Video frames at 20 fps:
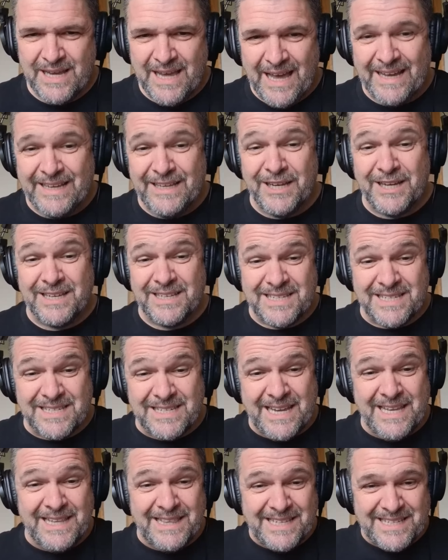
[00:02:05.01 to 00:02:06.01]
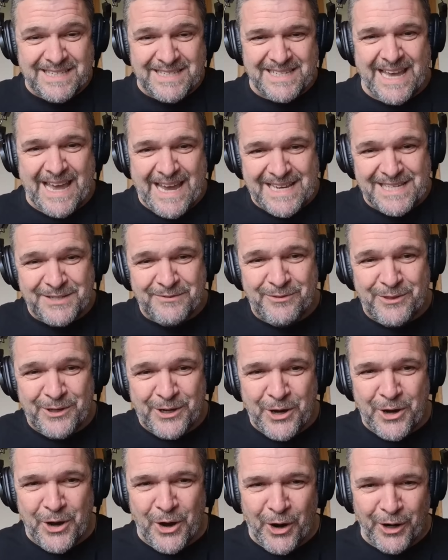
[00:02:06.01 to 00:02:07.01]
And you can see the size of the
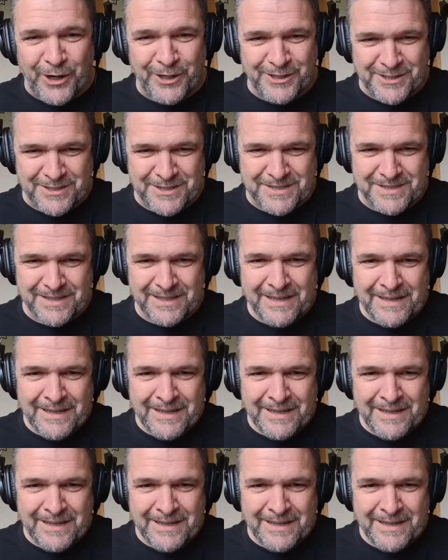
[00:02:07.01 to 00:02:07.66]
gardens